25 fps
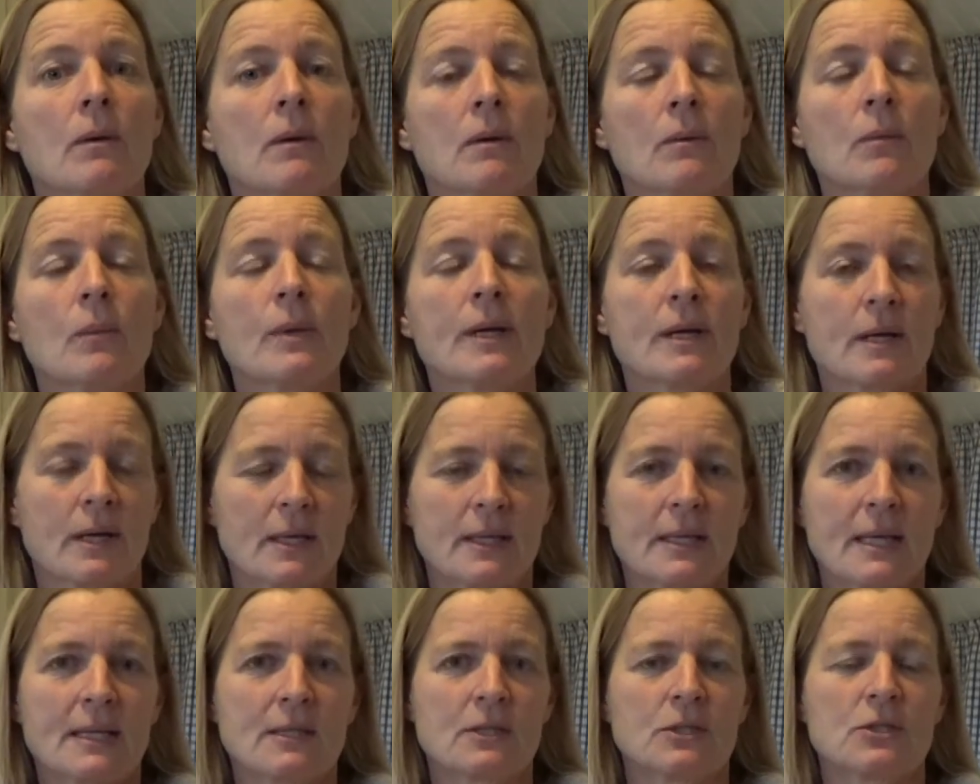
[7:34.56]
we're
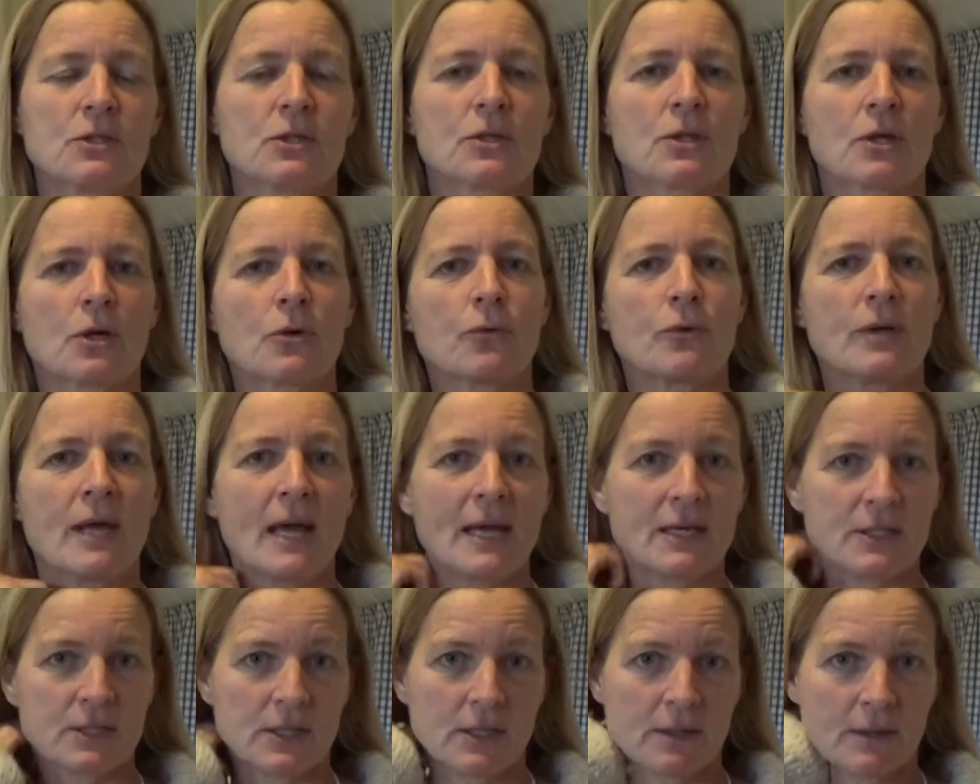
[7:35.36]
connected to the
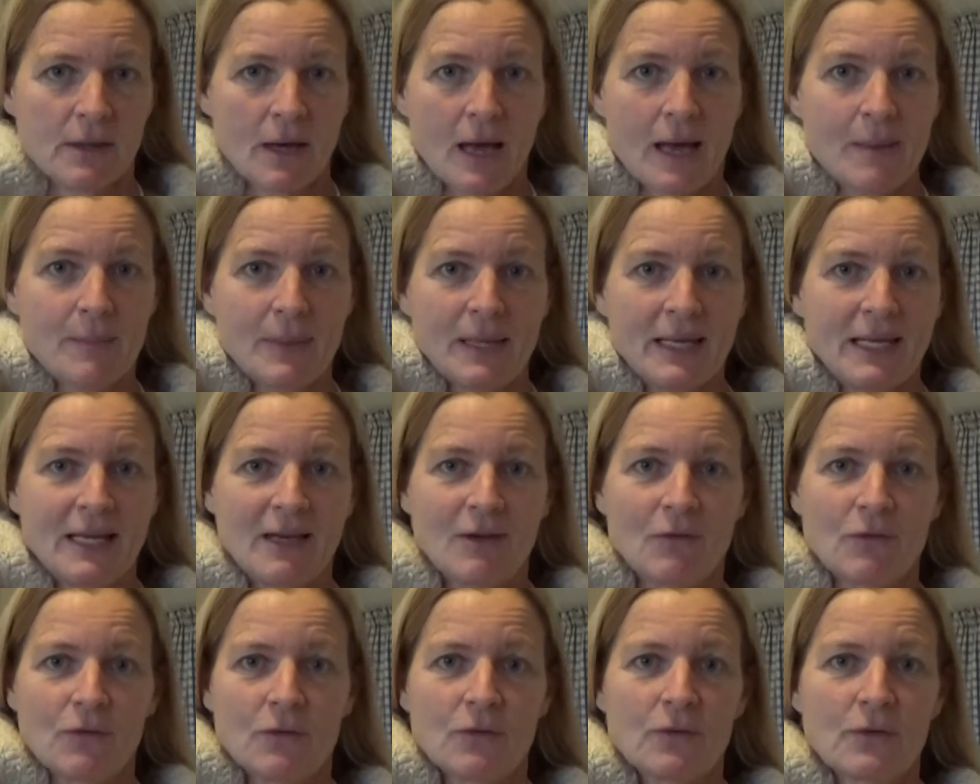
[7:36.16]
Creator, I
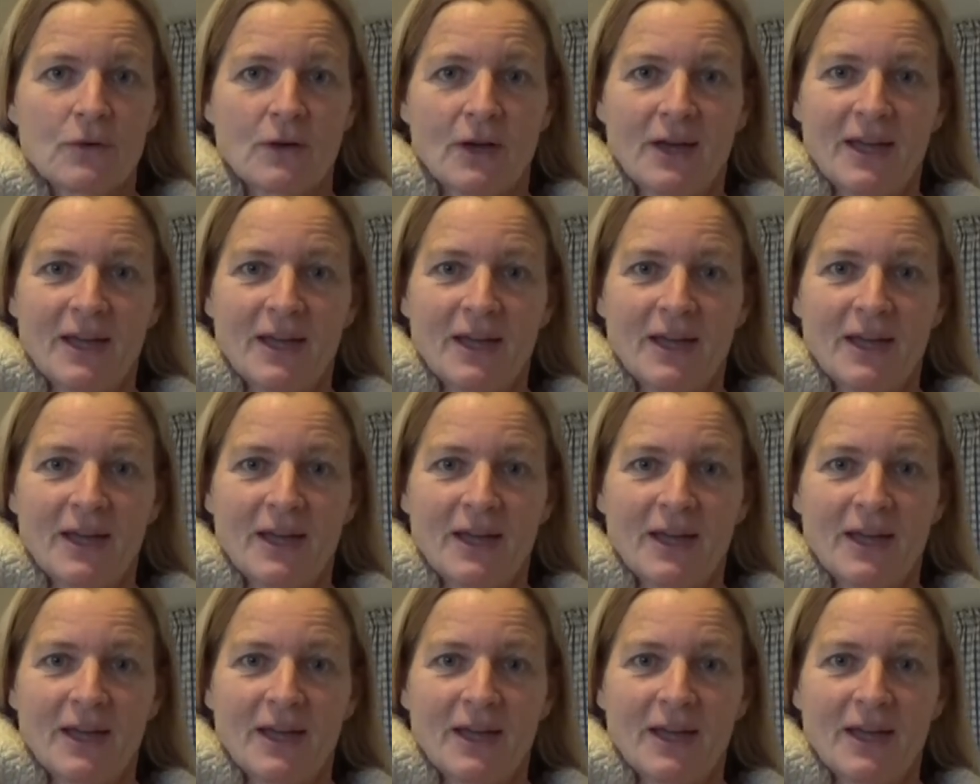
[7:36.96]
believe.